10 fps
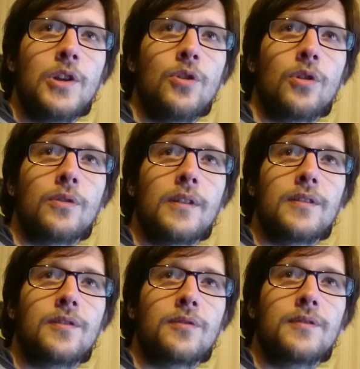your
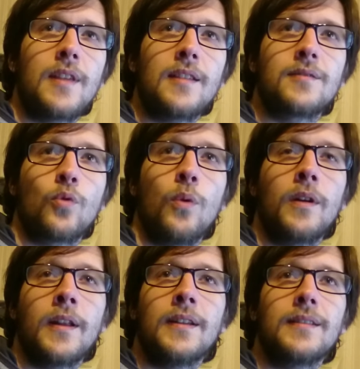success
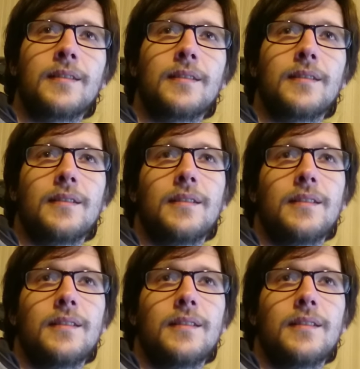quota is